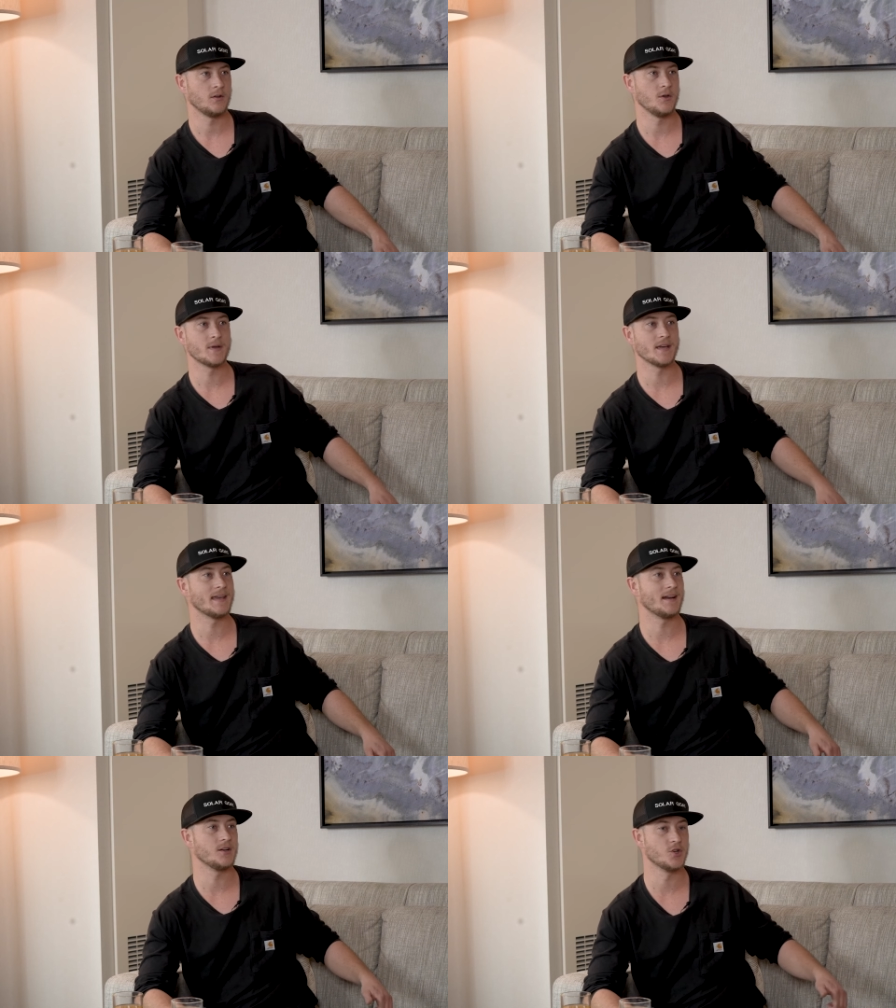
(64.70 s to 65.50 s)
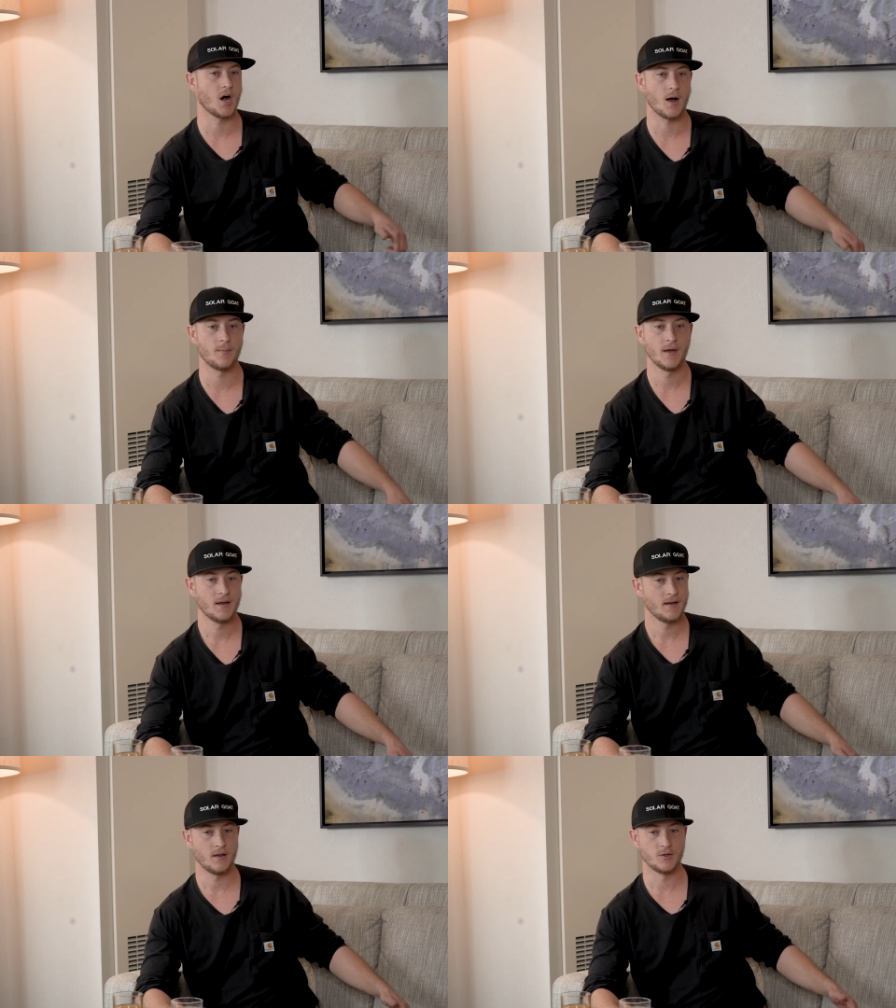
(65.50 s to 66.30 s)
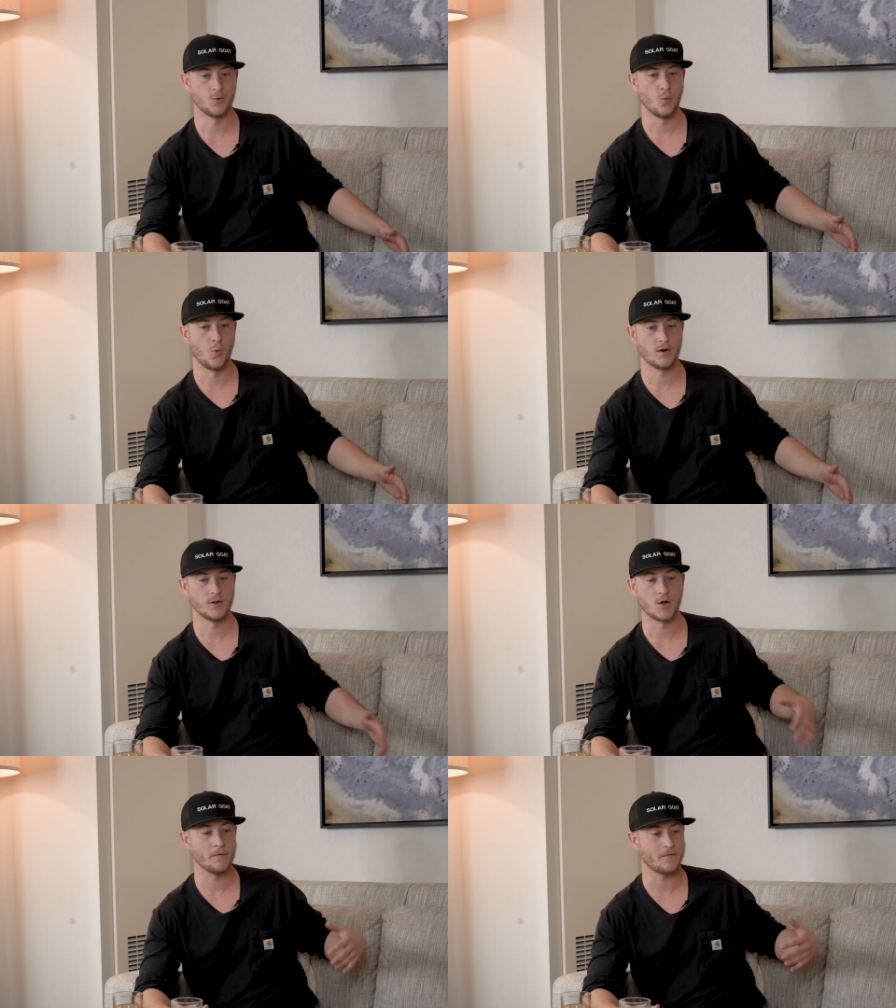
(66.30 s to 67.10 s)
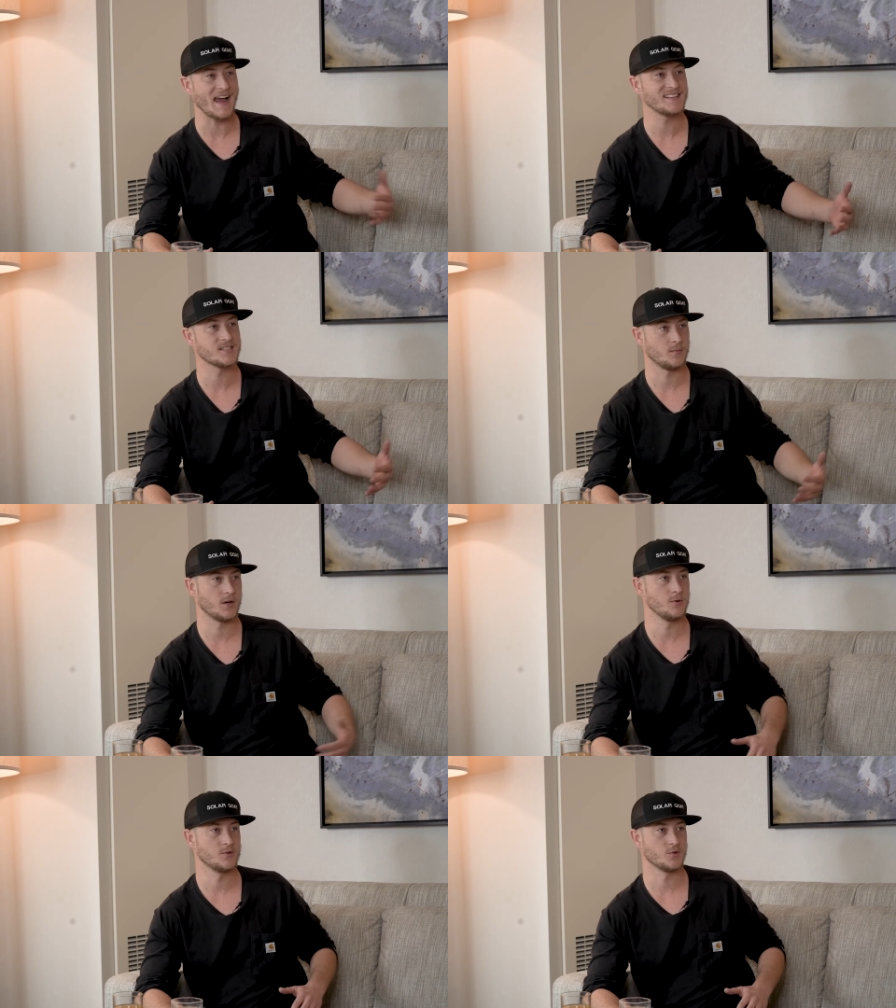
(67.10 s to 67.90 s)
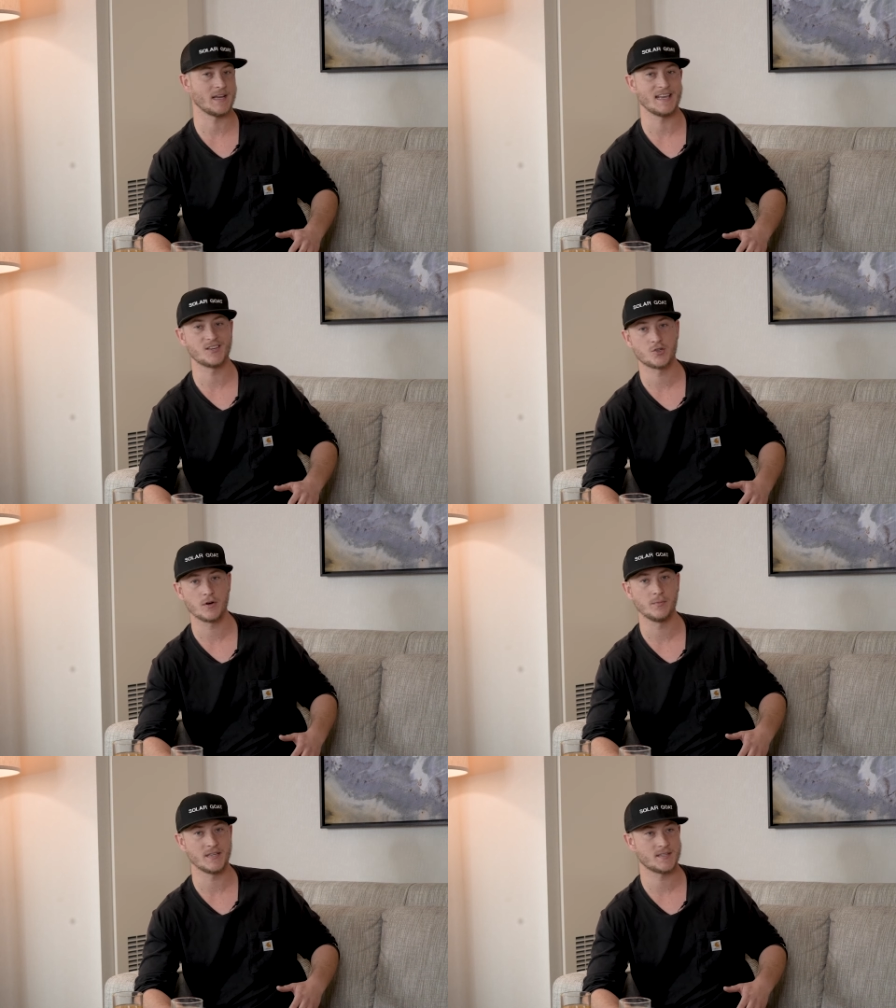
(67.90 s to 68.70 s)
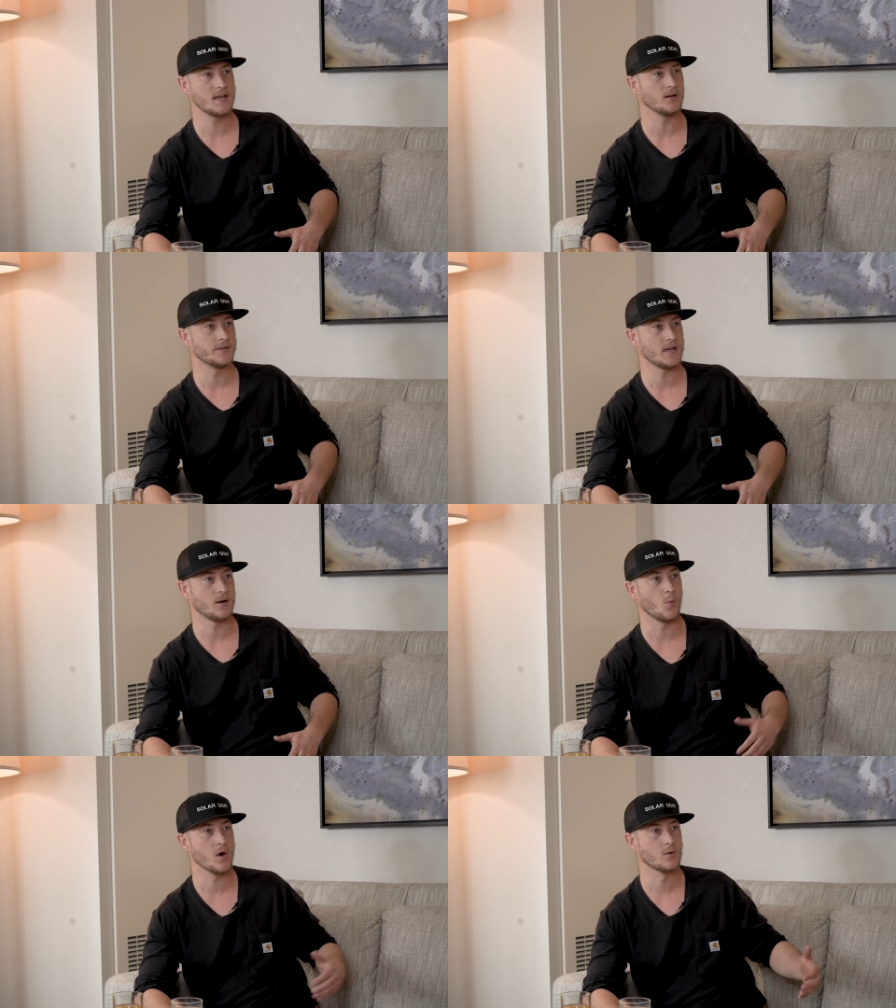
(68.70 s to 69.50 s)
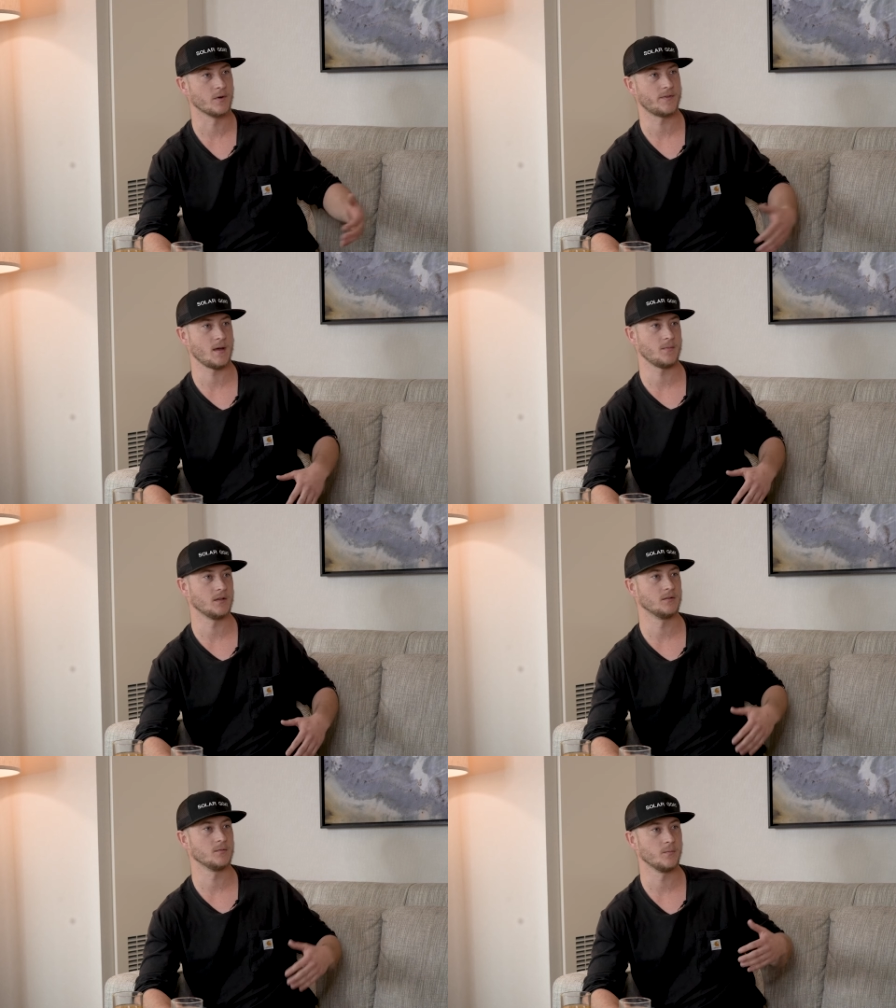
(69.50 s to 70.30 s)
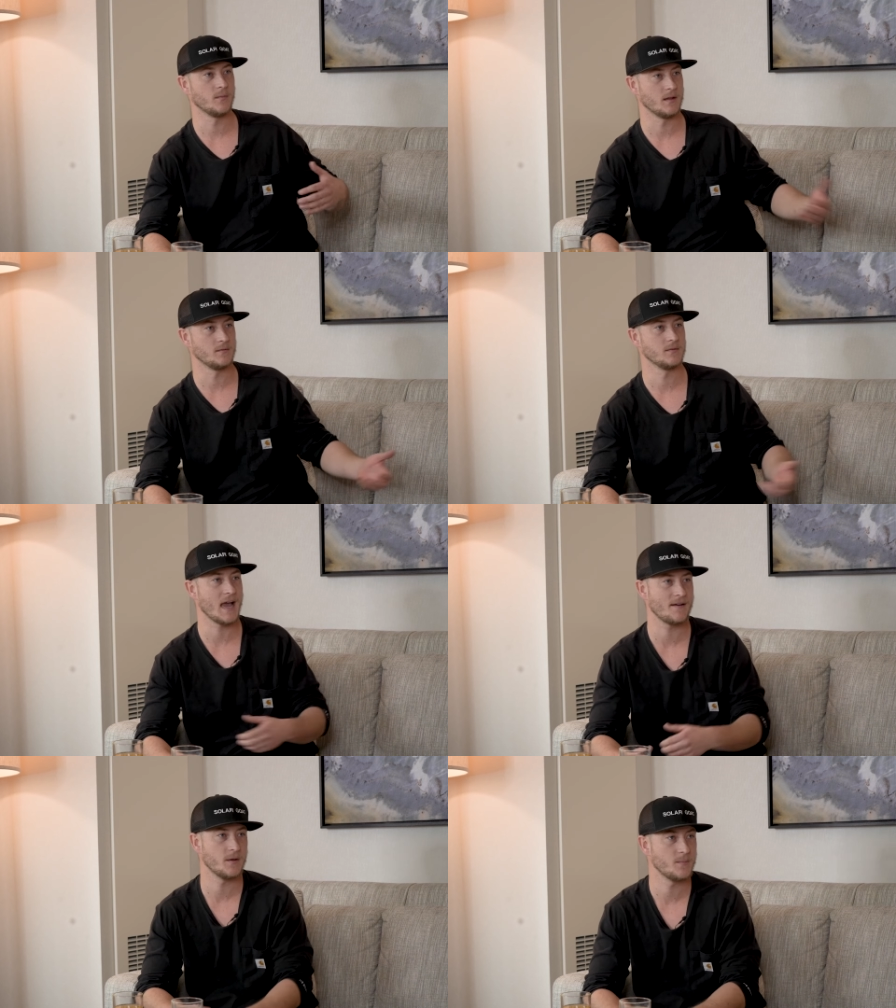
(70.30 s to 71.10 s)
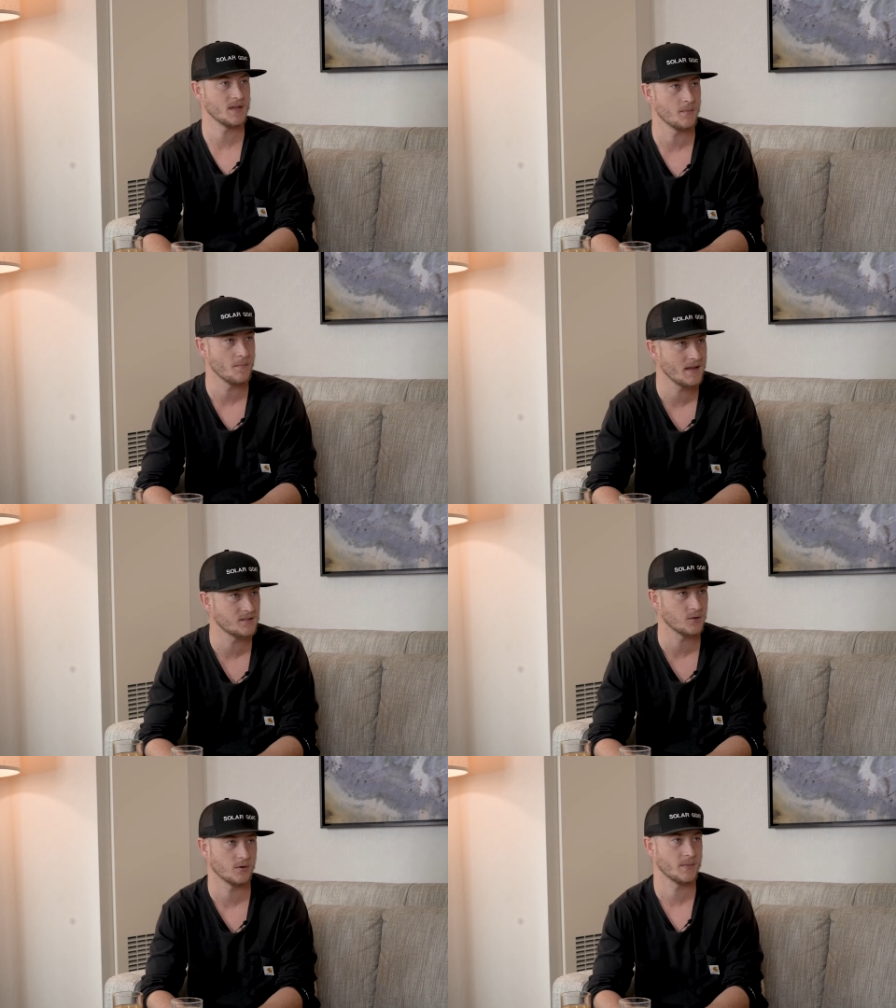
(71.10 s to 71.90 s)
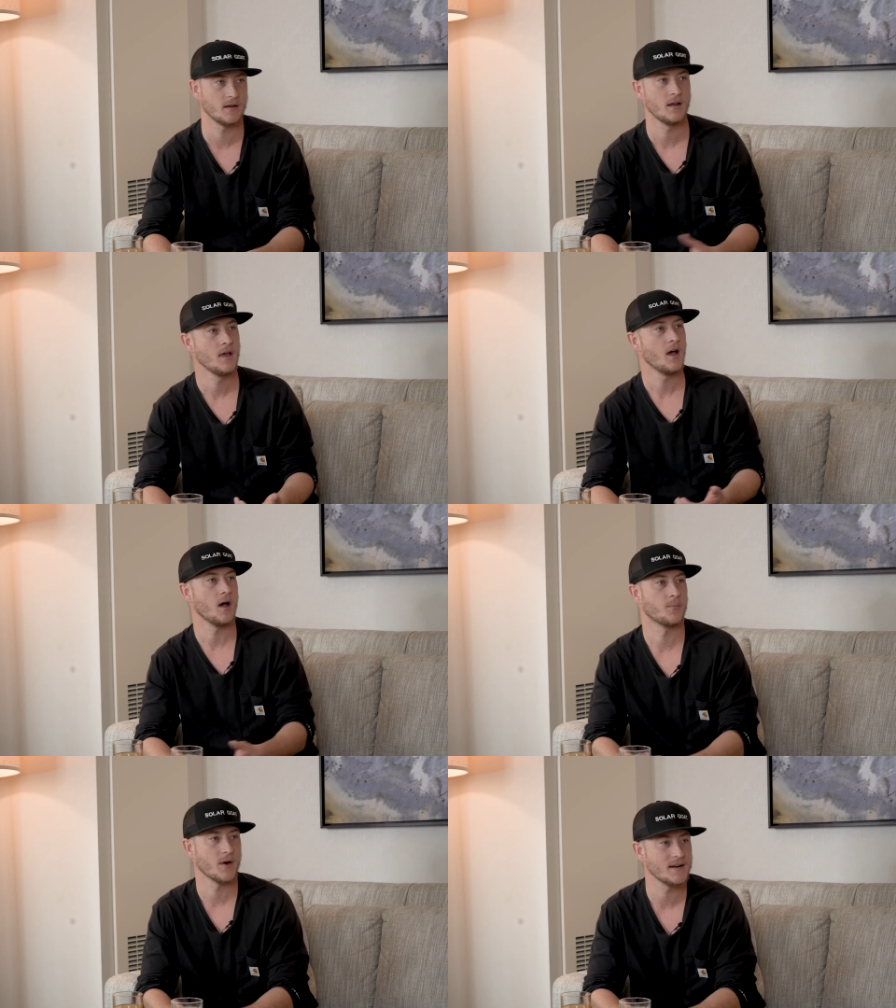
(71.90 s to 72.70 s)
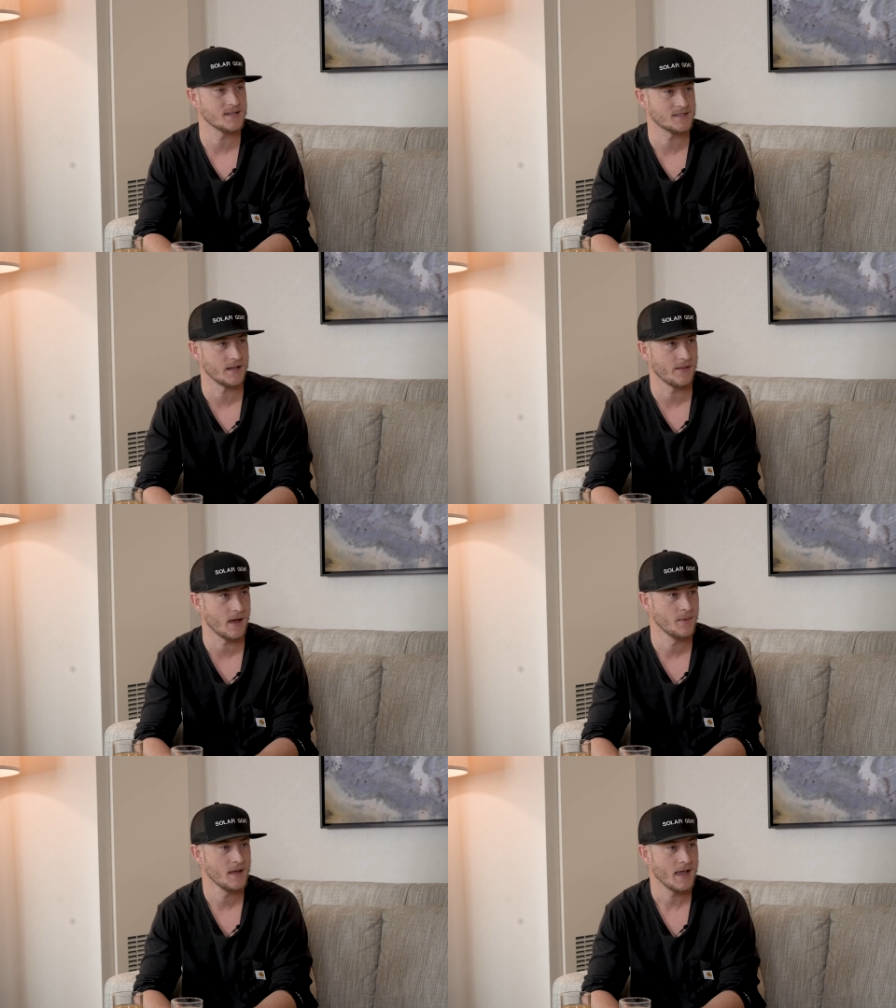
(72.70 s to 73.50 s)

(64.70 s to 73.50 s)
You can get a job. You go find someone who's like extremely skilled and work with them and, and have them be a mentor, be an apprentice to them.